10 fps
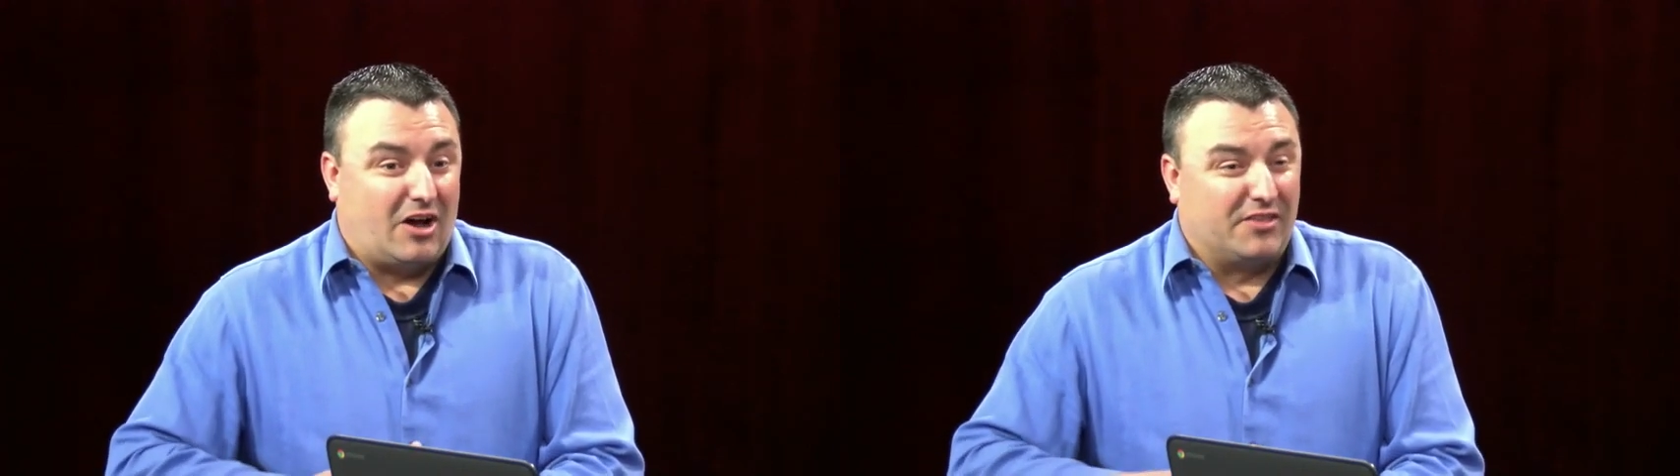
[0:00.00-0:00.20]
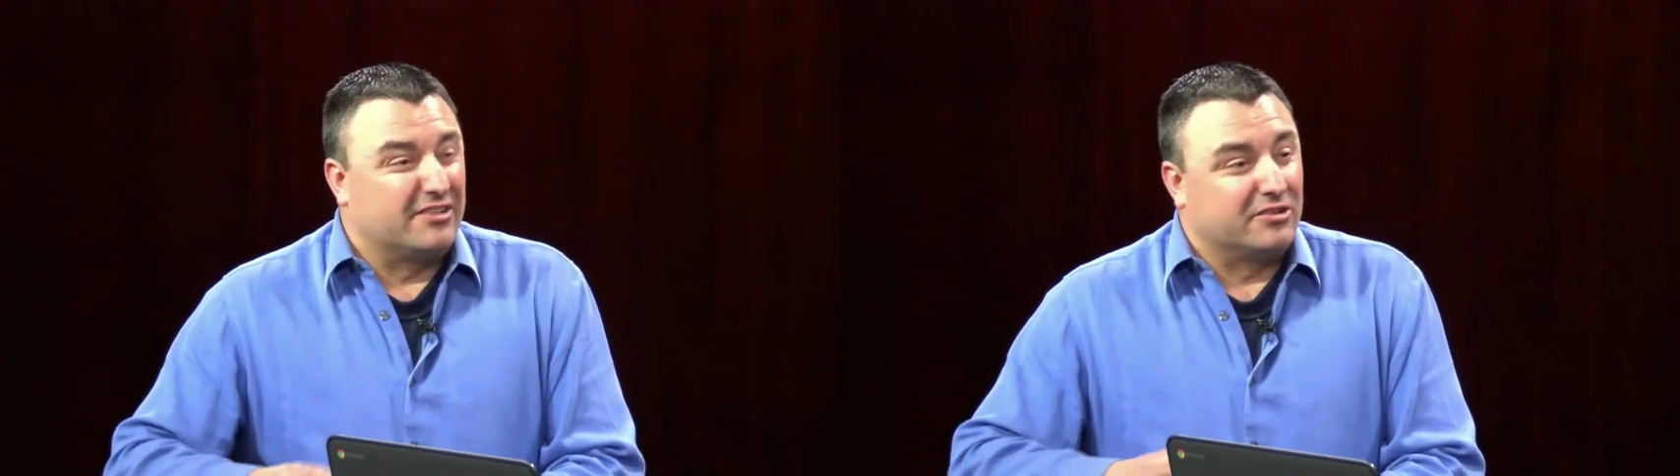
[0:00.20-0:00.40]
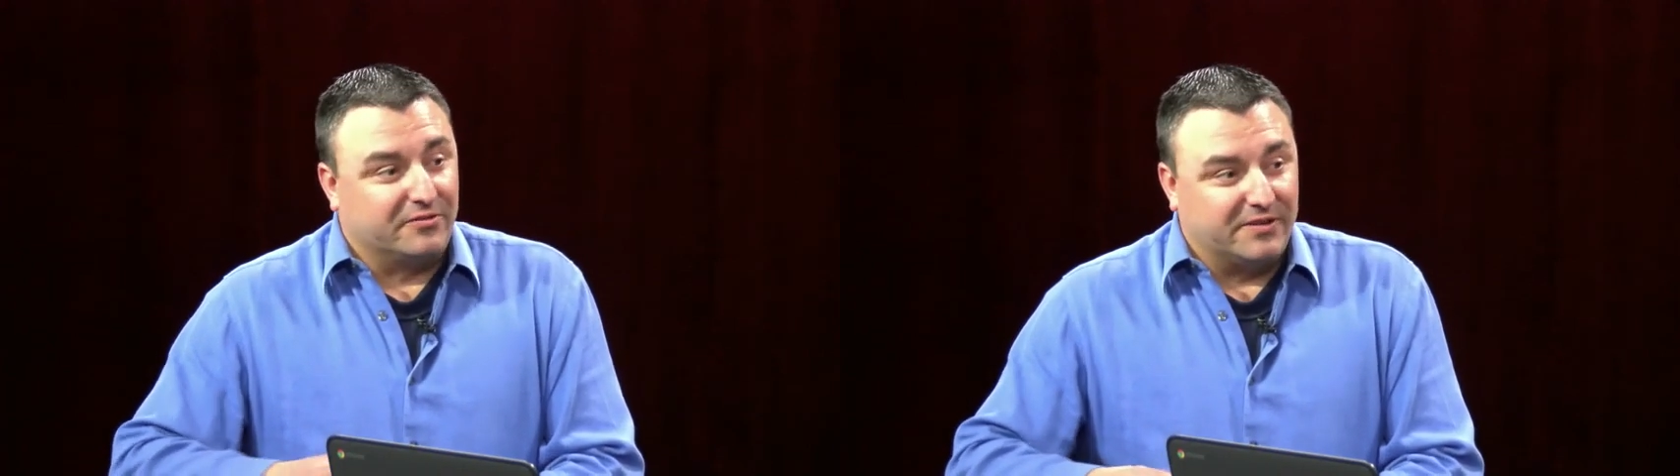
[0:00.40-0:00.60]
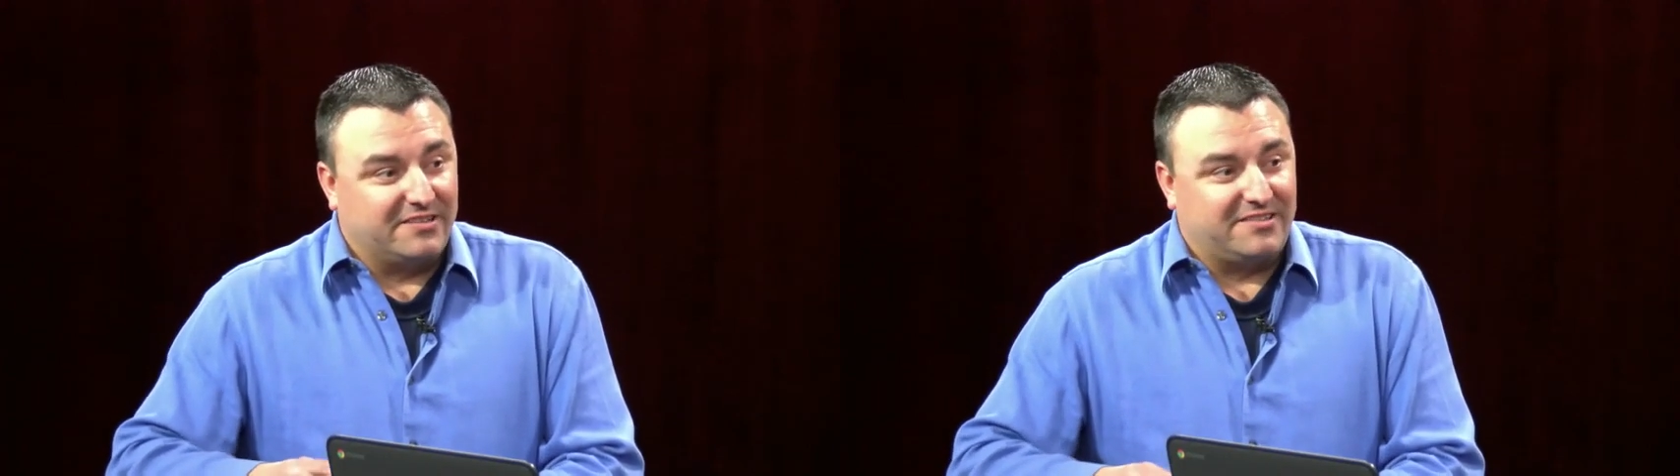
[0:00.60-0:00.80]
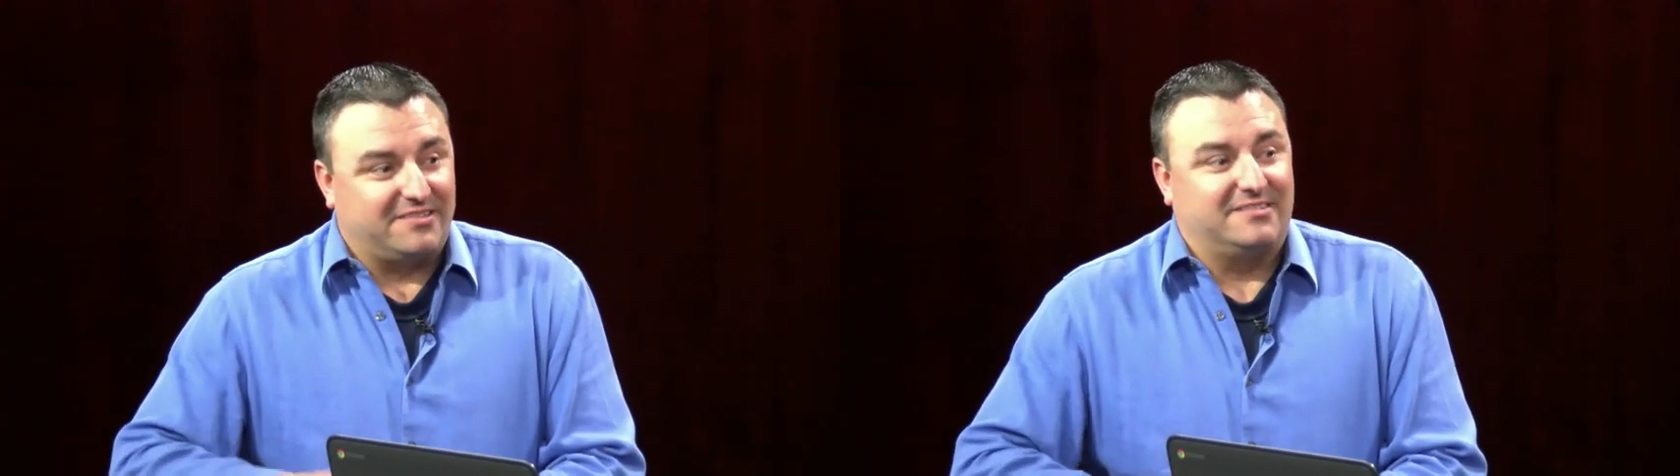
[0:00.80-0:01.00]
on the
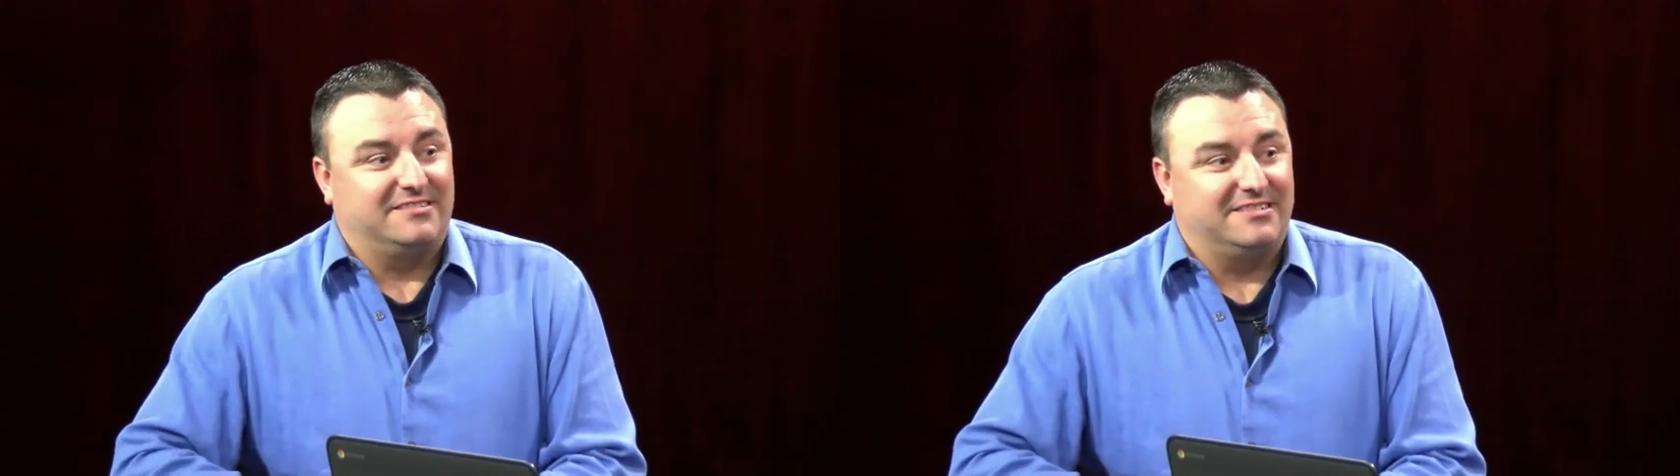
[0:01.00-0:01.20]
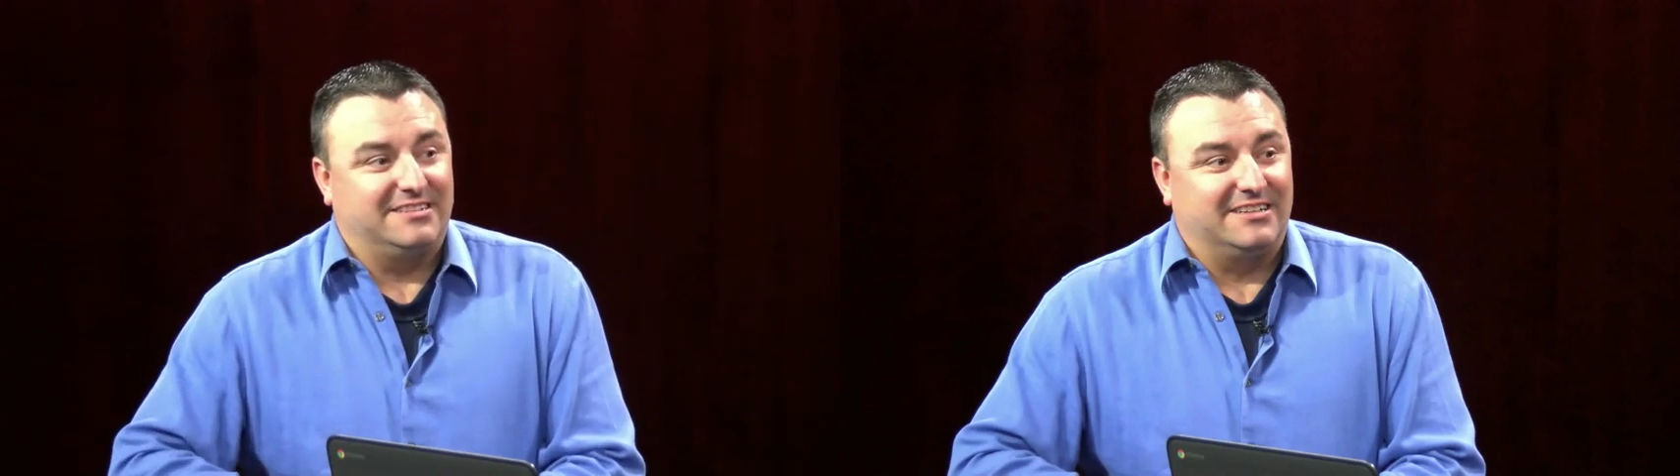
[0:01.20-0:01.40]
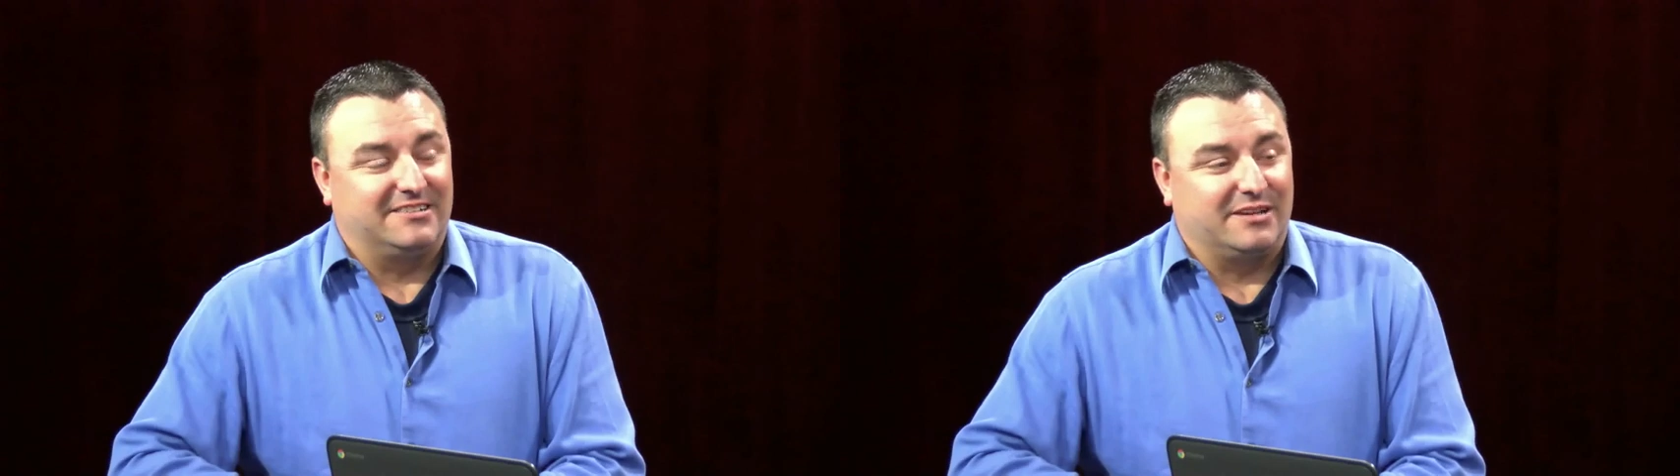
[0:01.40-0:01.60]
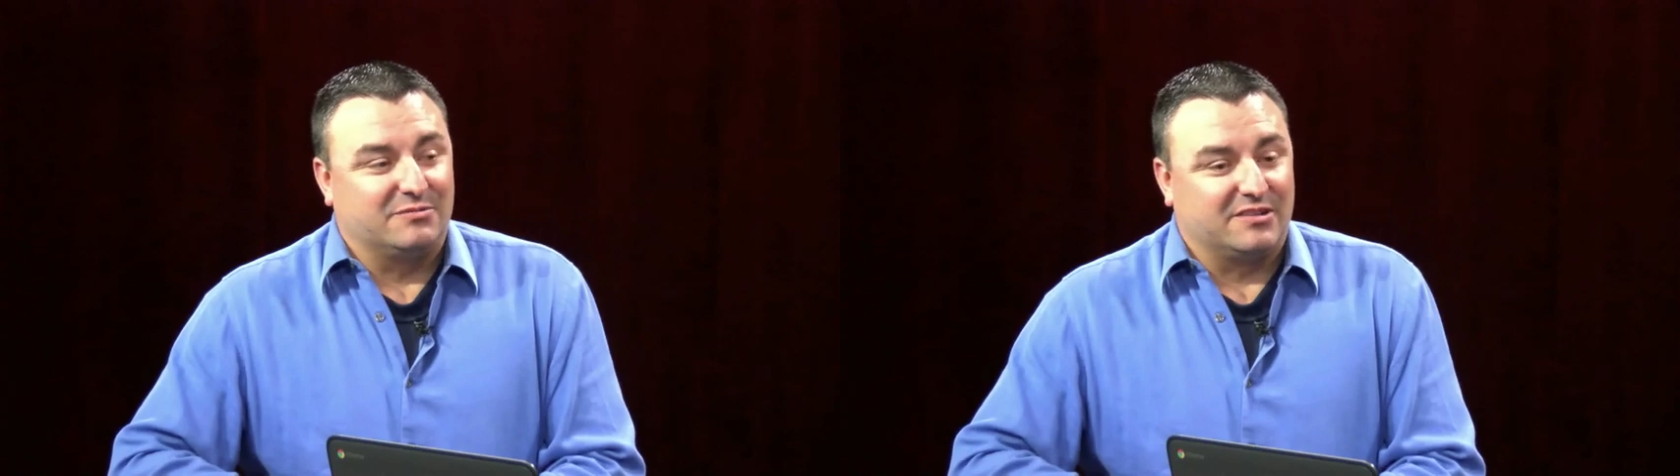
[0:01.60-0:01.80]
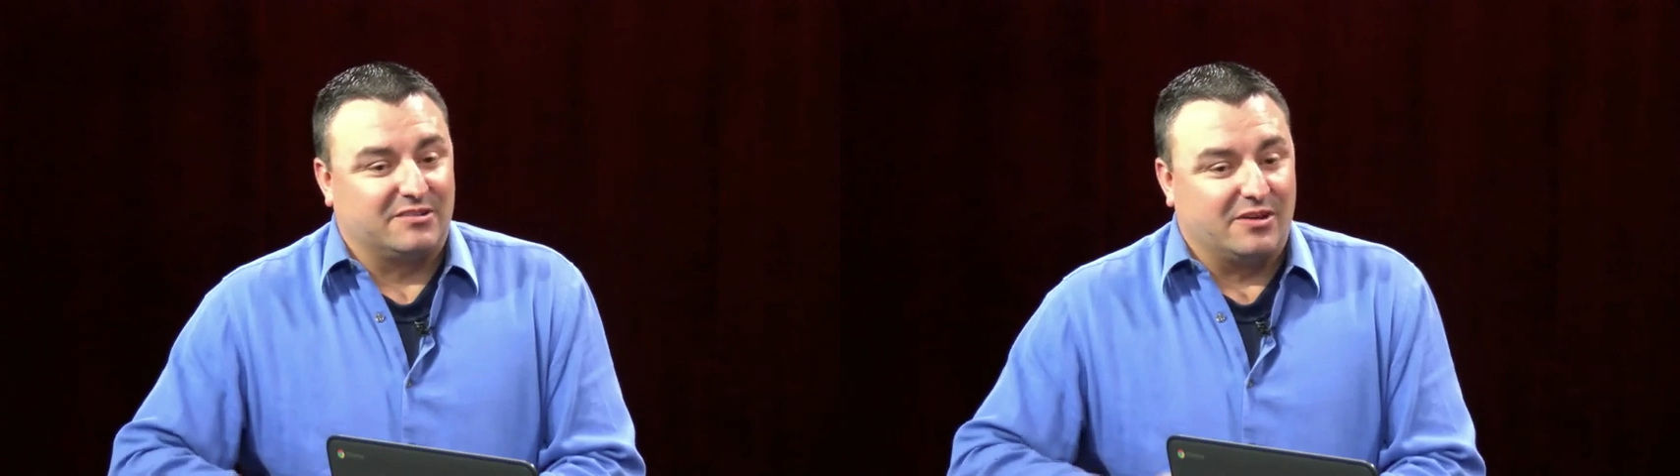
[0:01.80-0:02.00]
surface, it
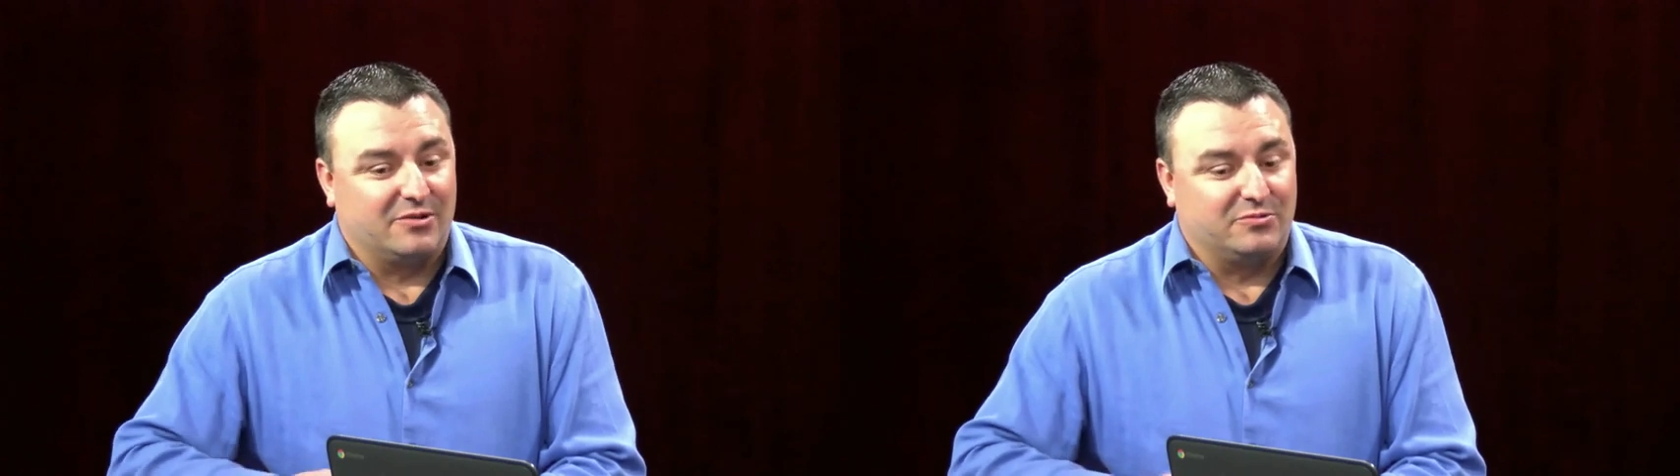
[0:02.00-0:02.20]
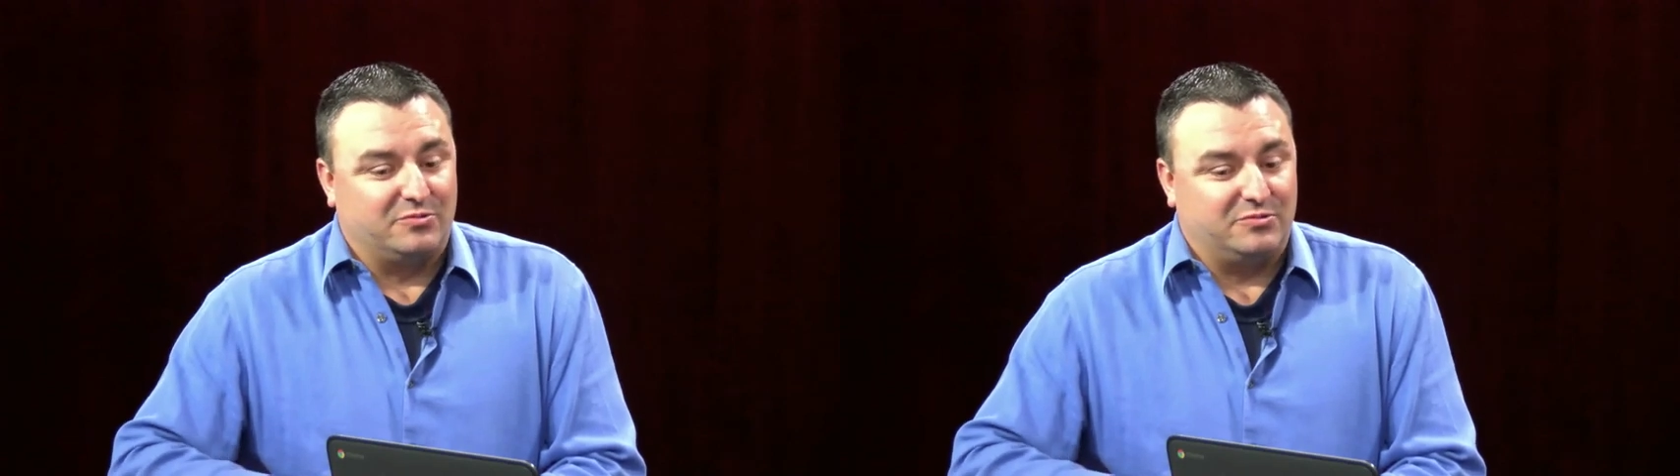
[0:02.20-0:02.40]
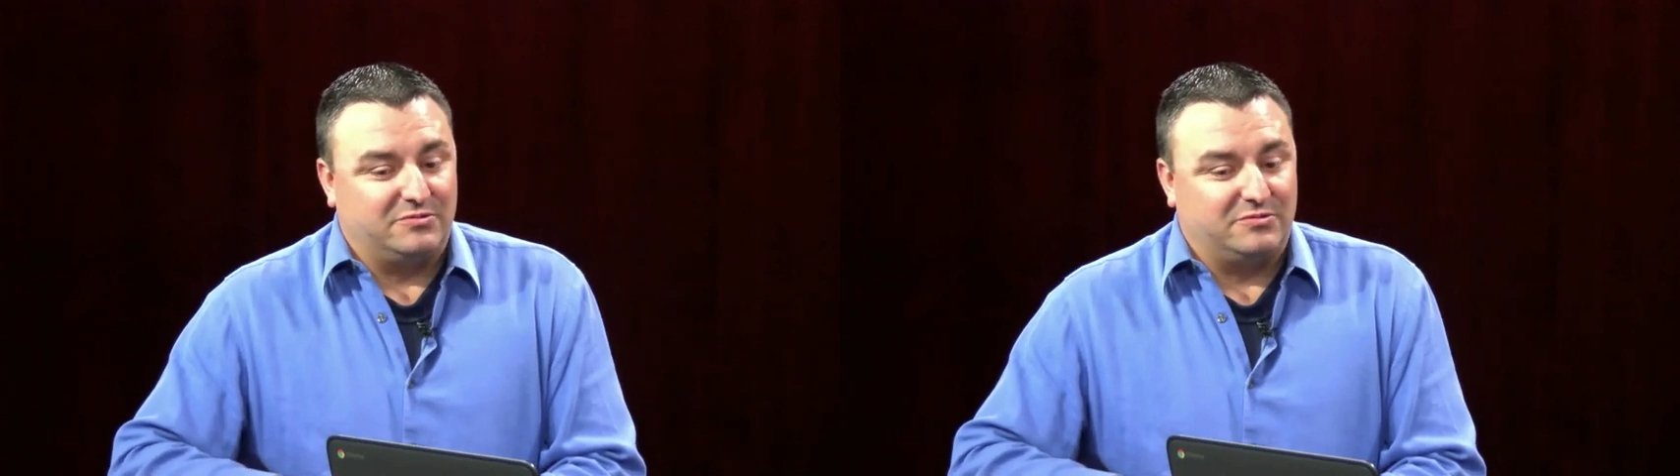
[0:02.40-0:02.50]
seems as though